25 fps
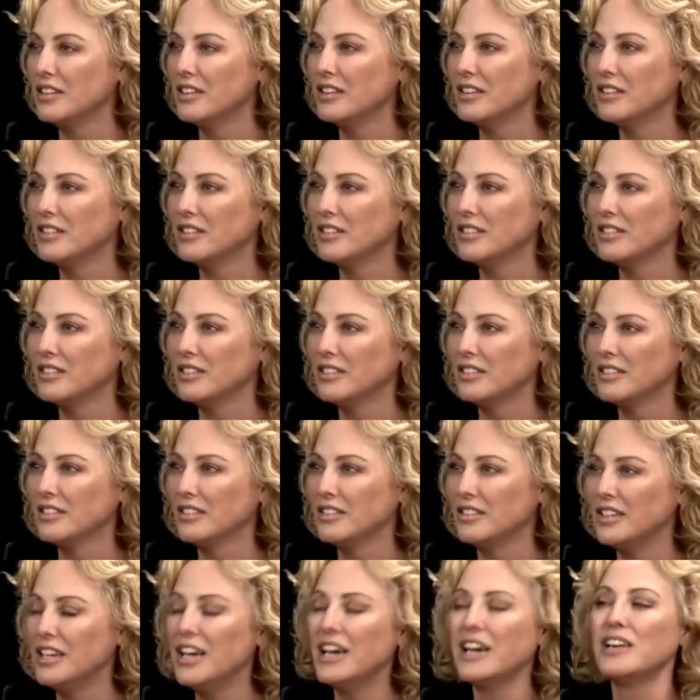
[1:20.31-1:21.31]
You know?
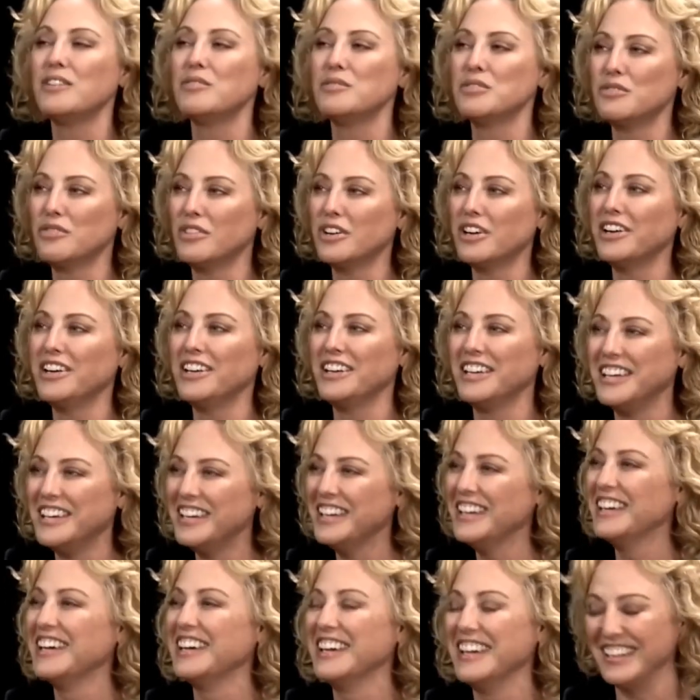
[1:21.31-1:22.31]
Yeah, he was very...
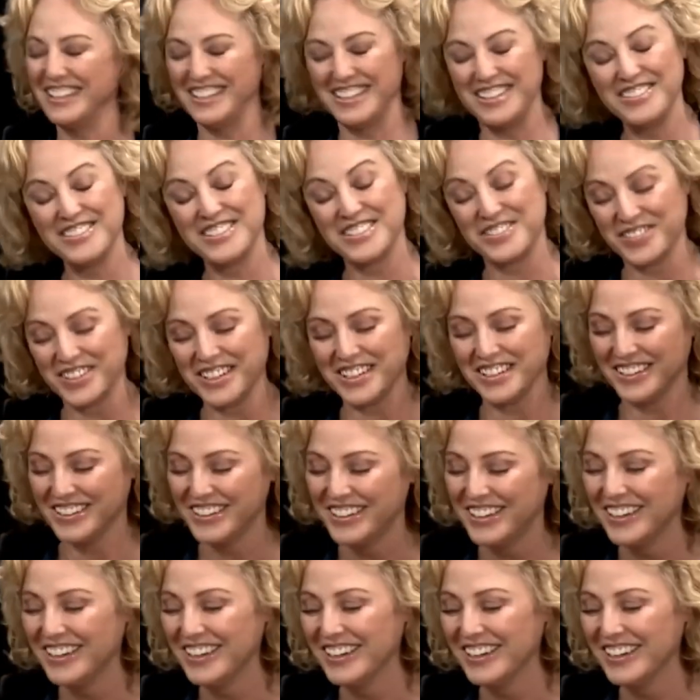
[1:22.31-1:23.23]
he was very...